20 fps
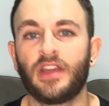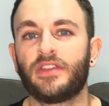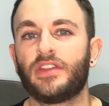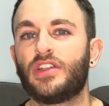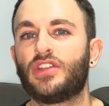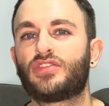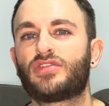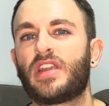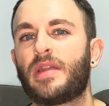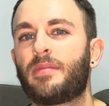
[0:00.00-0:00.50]

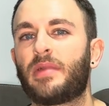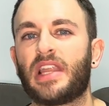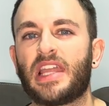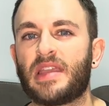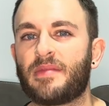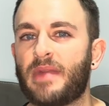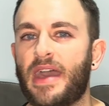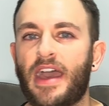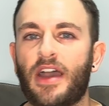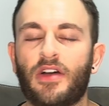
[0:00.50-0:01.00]
the
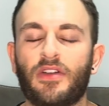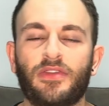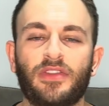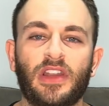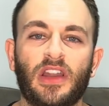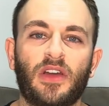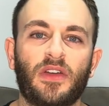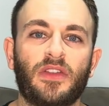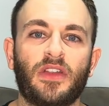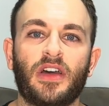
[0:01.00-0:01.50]
dribbly mouth,
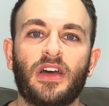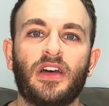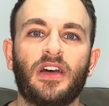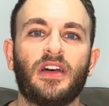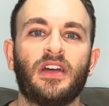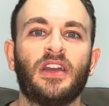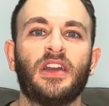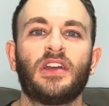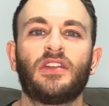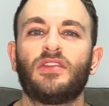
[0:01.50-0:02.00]
you know,
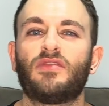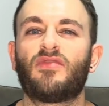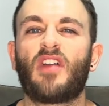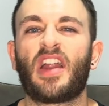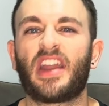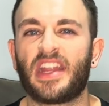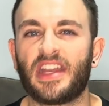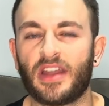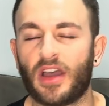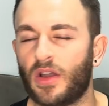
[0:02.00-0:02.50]
the
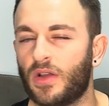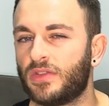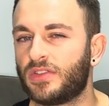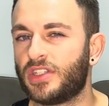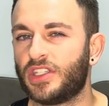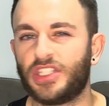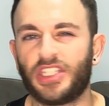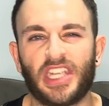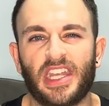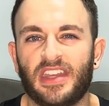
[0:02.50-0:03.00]
runny
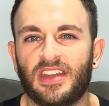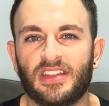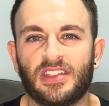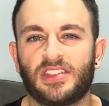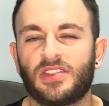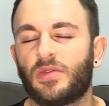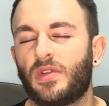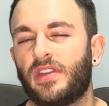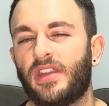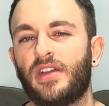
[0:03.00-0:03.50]
nose, the
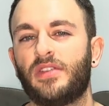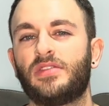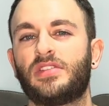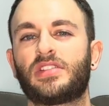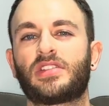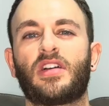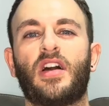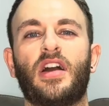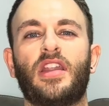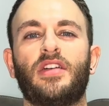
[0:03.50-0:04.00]
jitters, all of
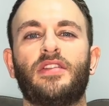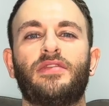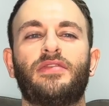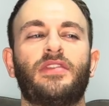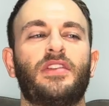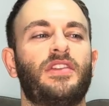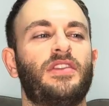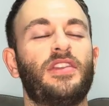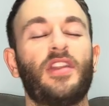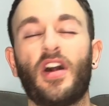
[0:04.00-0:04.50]
those kind
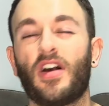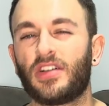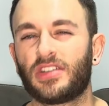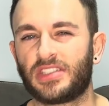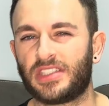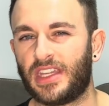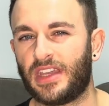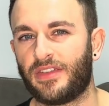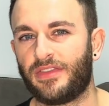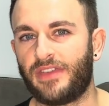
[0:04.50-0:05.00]
of
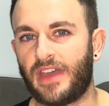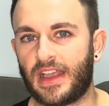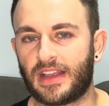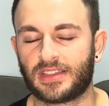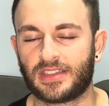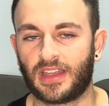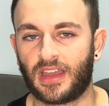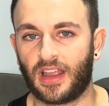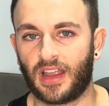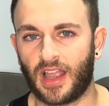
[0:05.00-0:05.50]
nasty
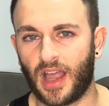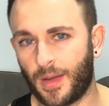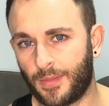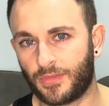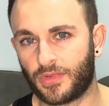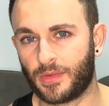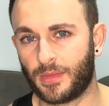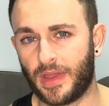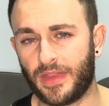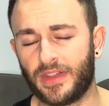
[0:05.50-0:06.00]
effects that can
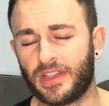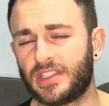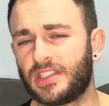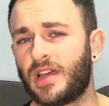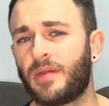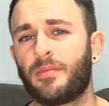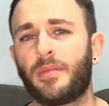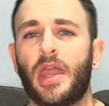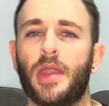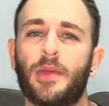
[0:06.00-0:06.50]
come from it that
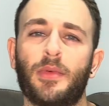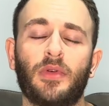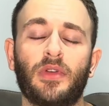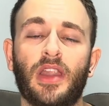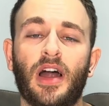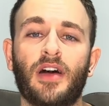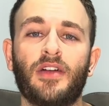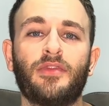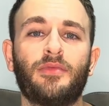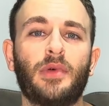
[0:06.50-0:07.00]
some people
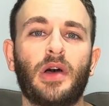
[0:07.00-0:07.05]
love,